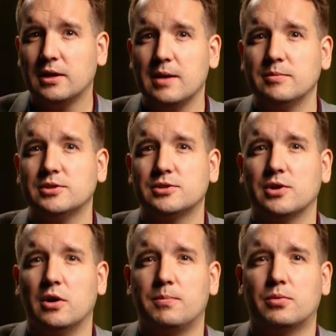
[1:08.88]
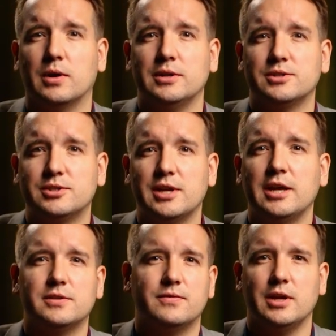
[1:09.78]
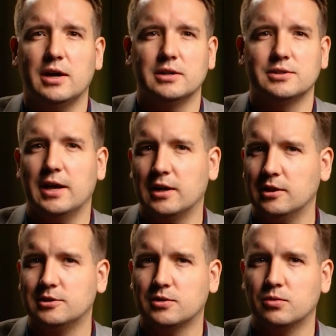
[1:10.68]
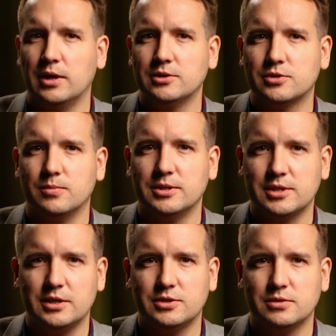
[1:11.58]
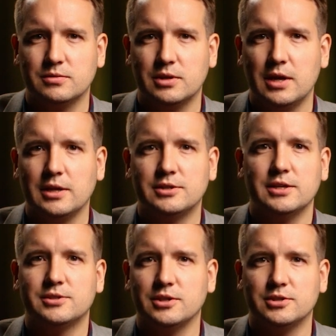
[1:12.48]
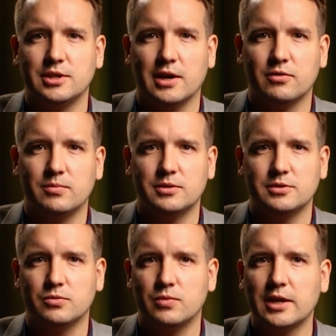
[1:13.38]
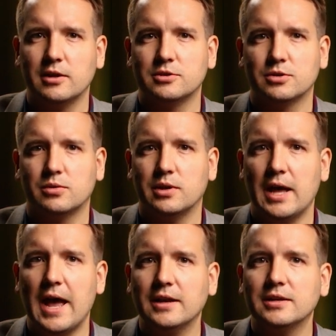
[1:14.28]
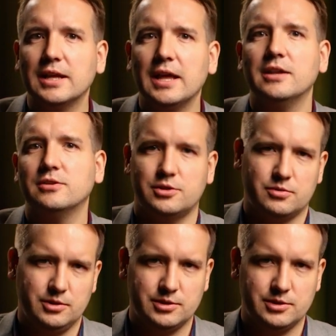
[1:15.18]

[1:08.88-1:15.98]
chemists operate state-of-the-art analytical instrumentation, testing to government, regulatory, and industry